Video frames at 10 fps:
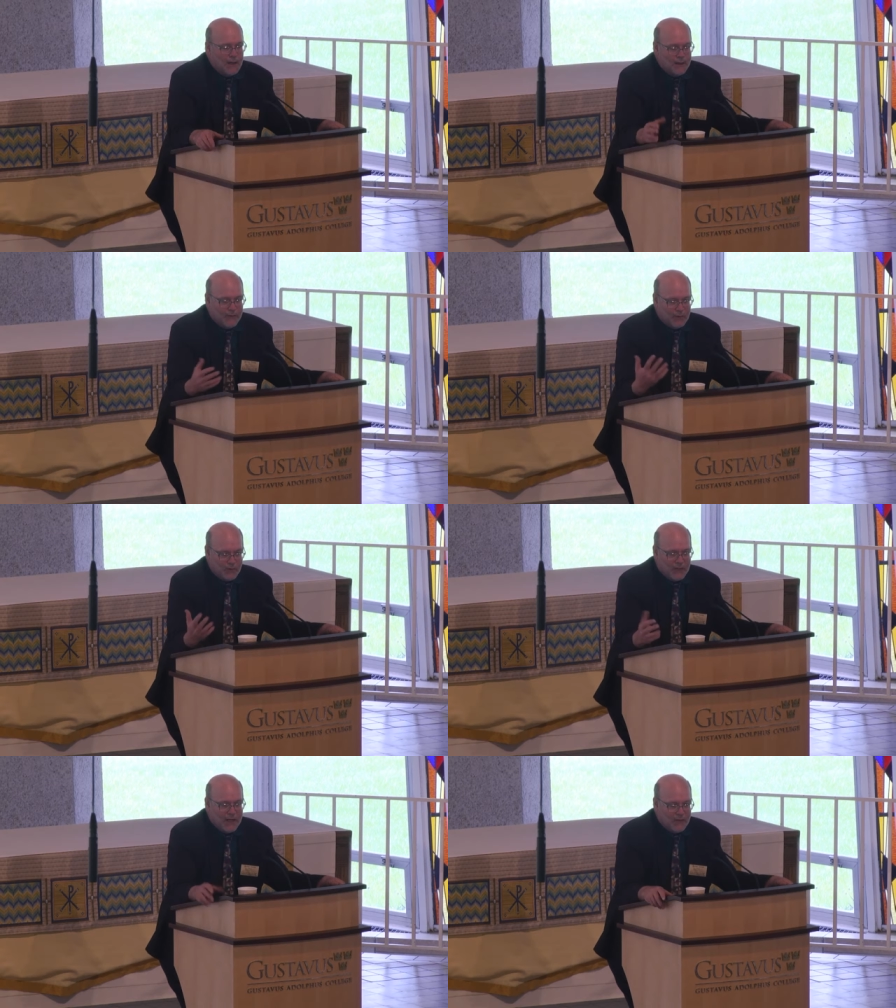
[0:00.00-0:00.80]
another
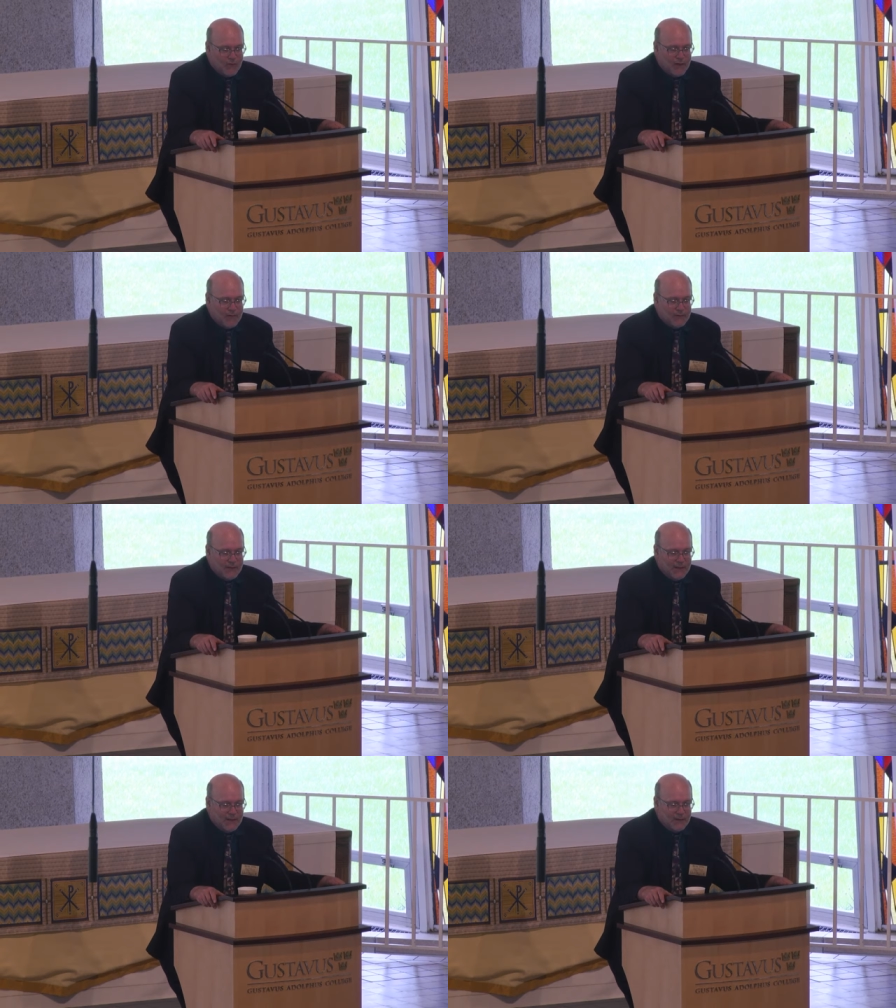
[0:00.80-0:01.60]
creative way of
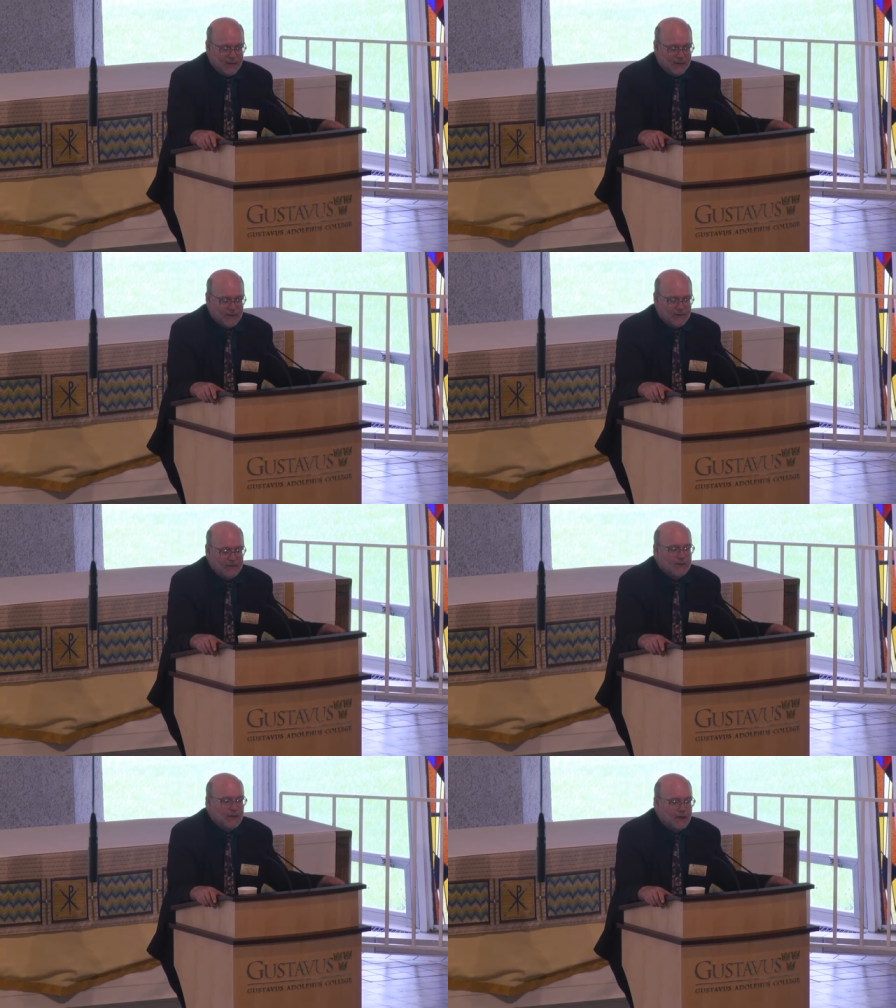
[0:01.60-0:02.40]
thinking about
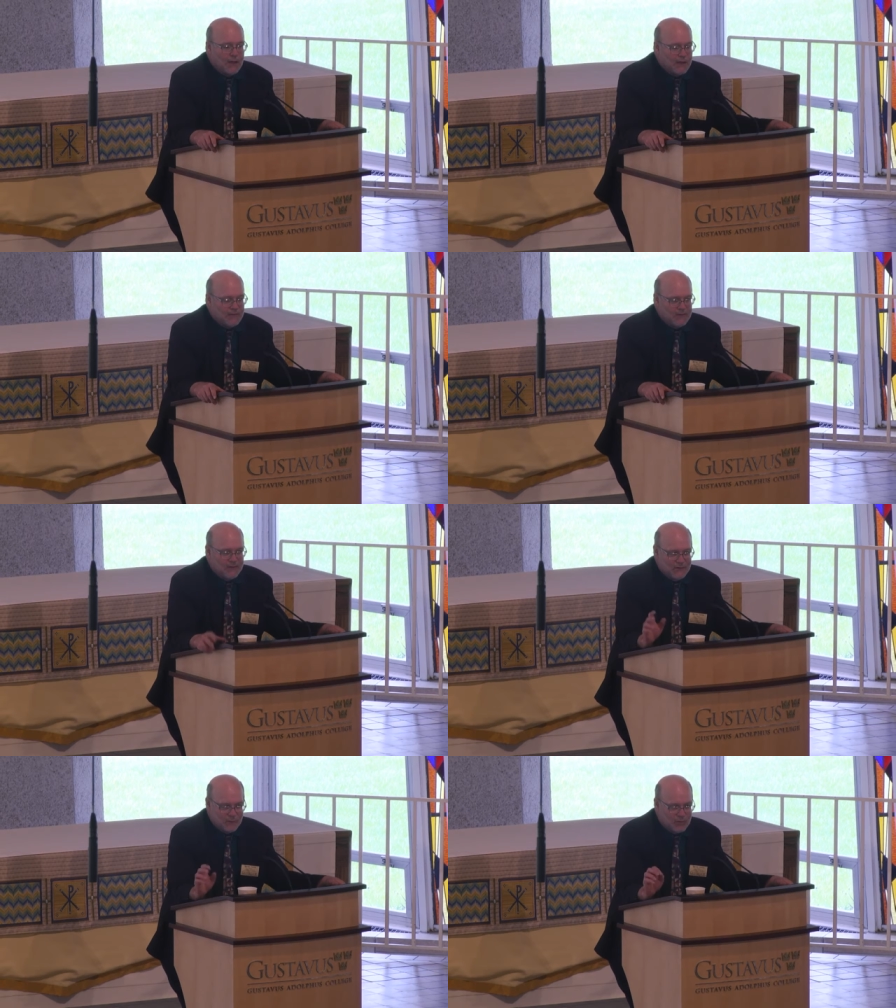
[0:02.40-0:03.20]
this. And I've
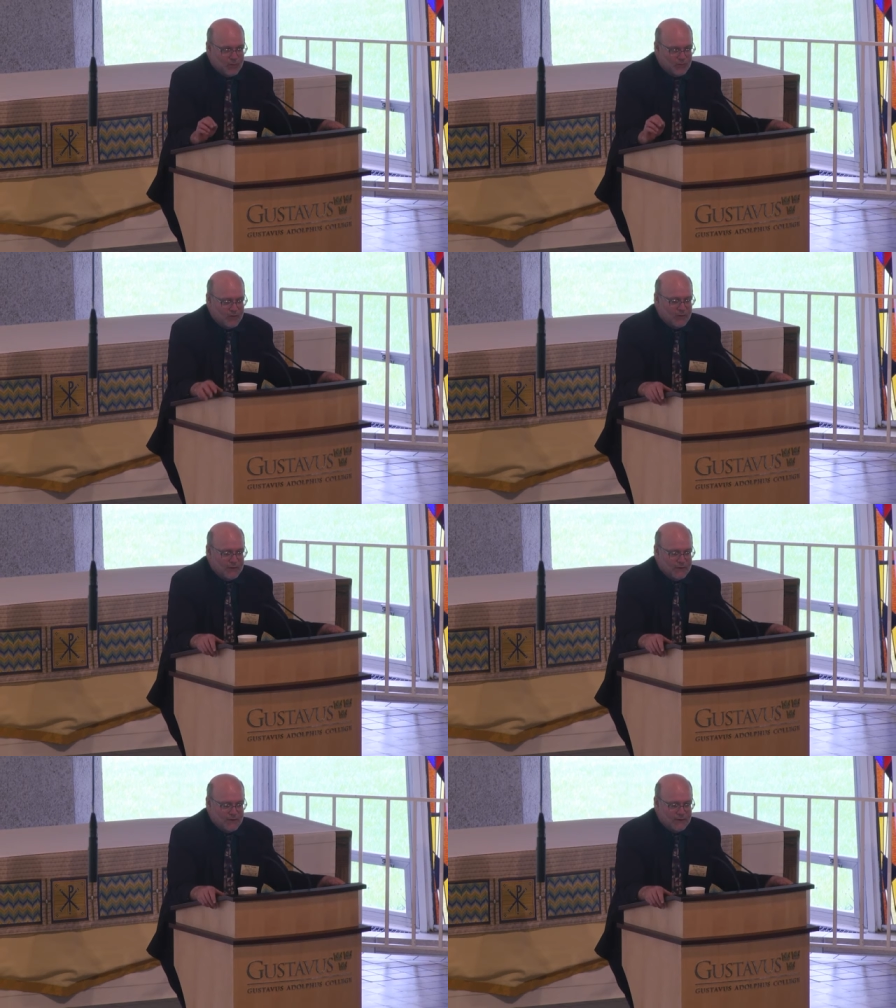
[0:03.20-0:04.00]
seen some groups
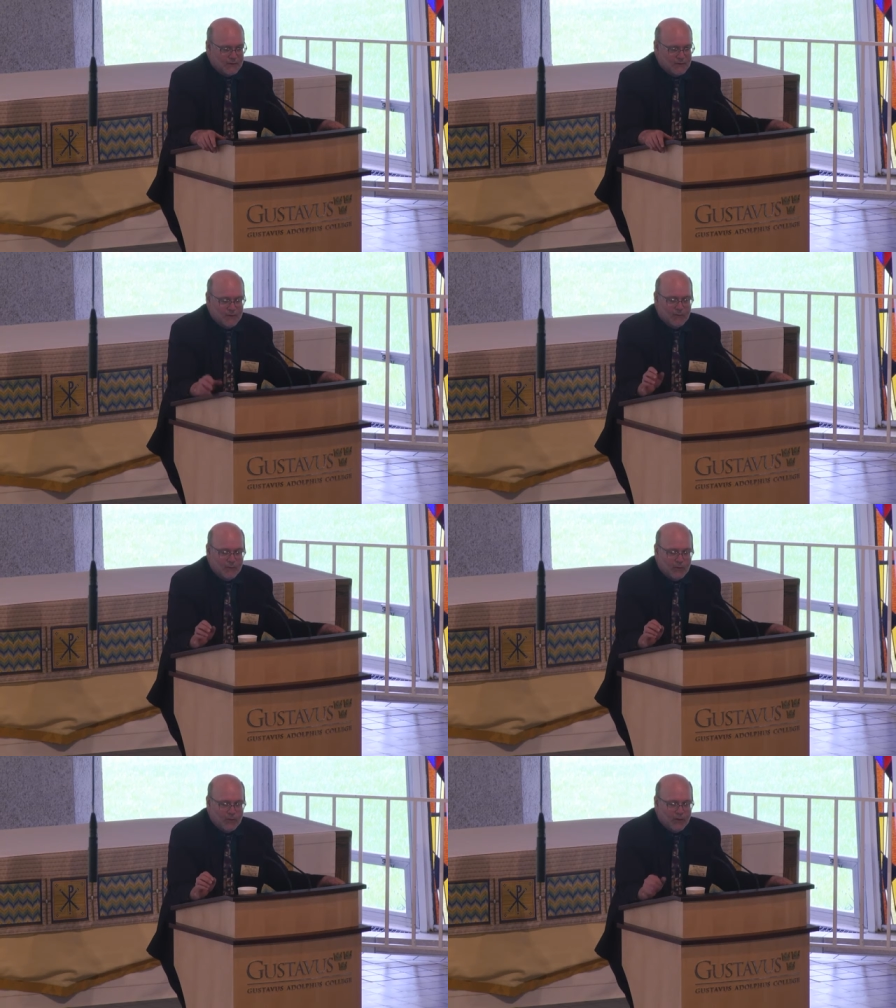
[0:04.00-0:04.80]
doing this in
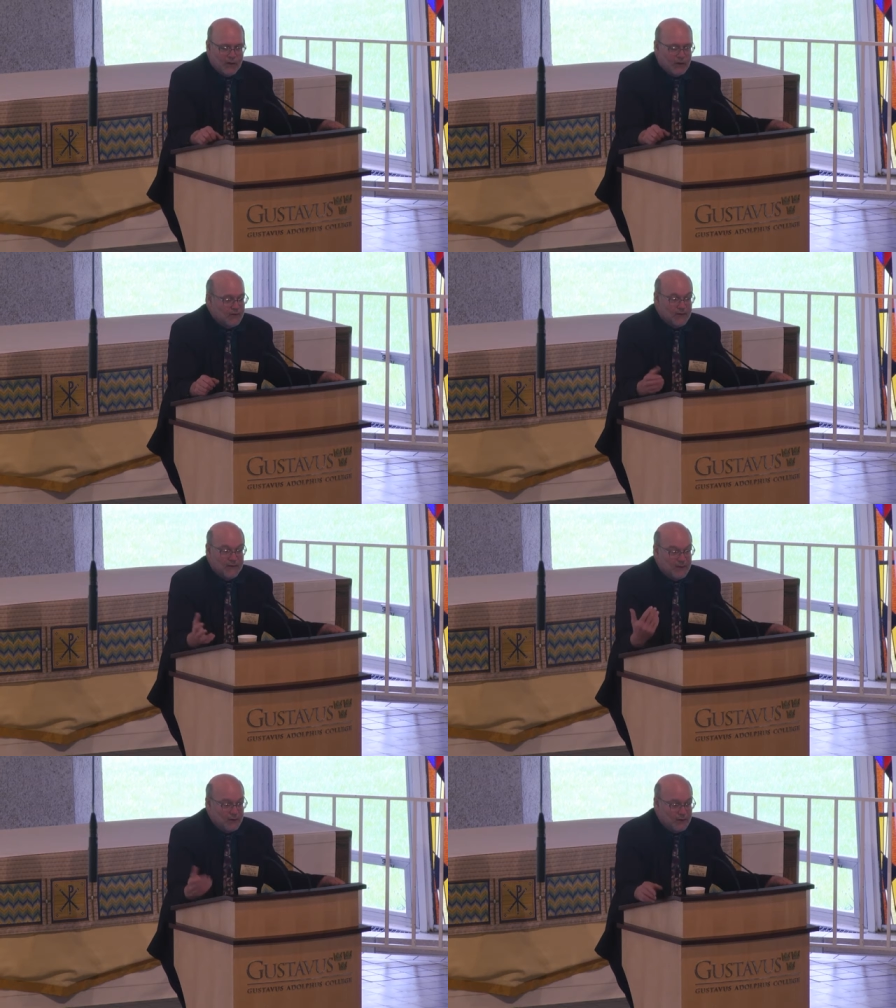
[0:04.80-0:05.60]
some urban areas, and I
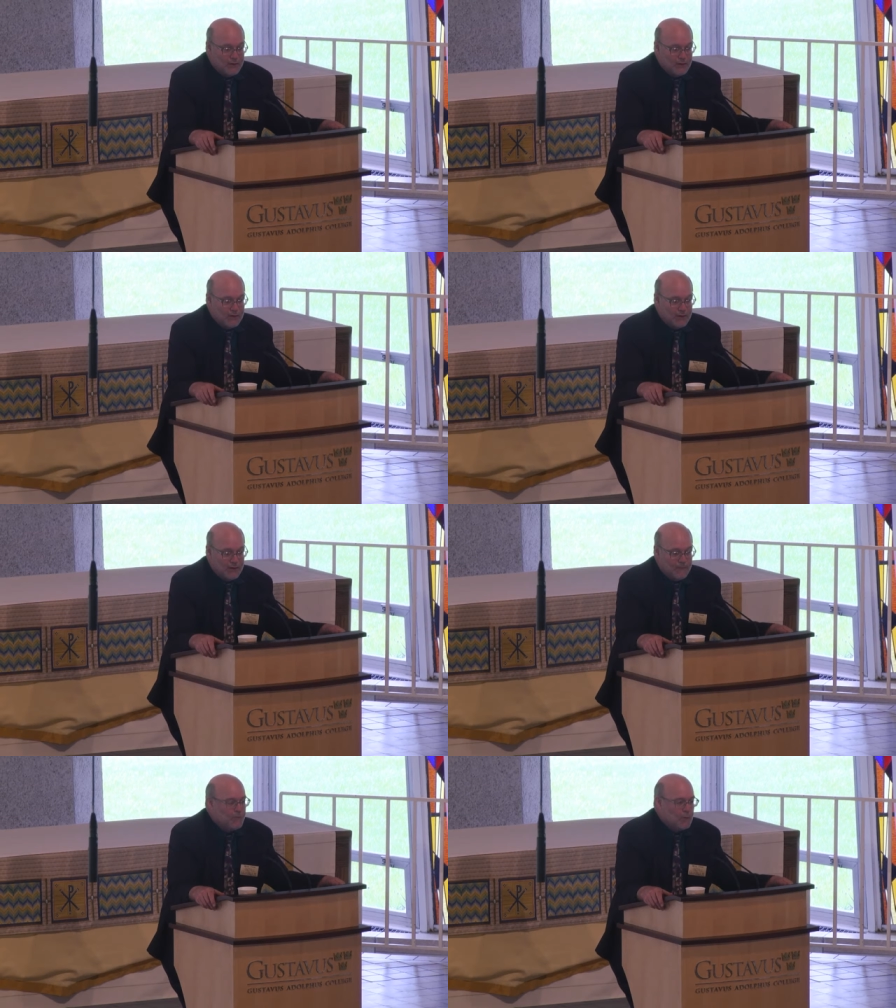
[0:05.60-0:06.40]
think you could do it
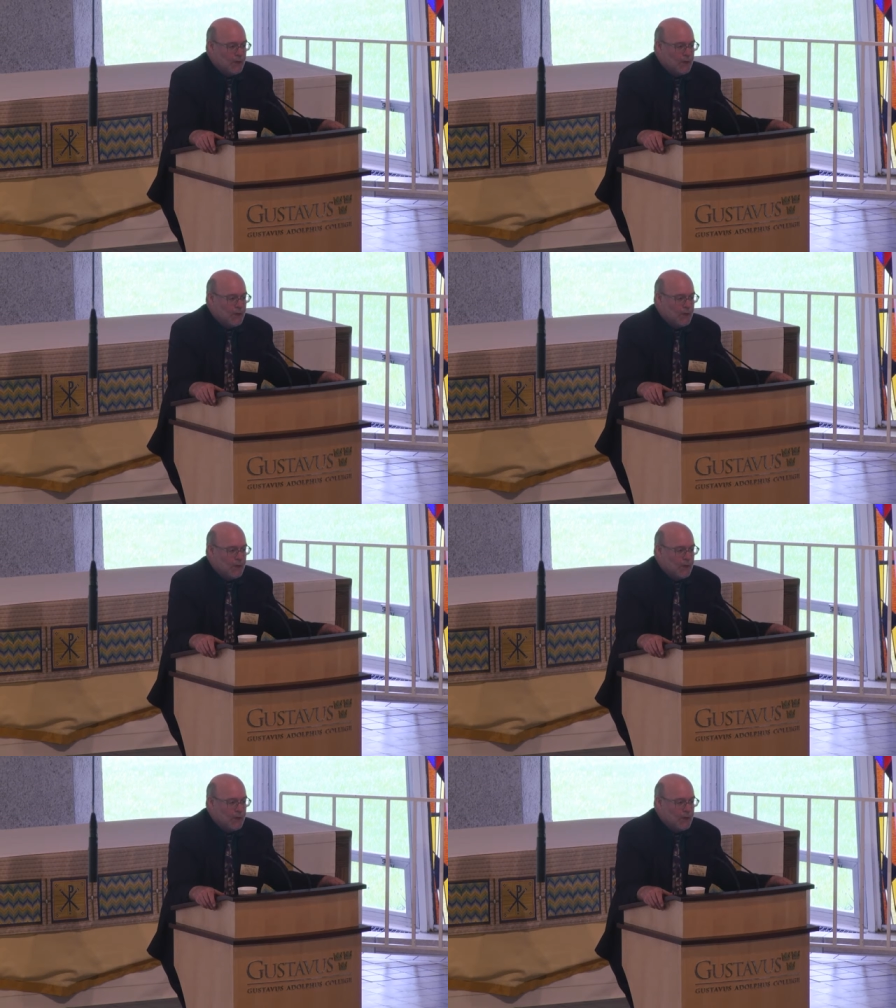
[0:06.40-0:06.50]
here.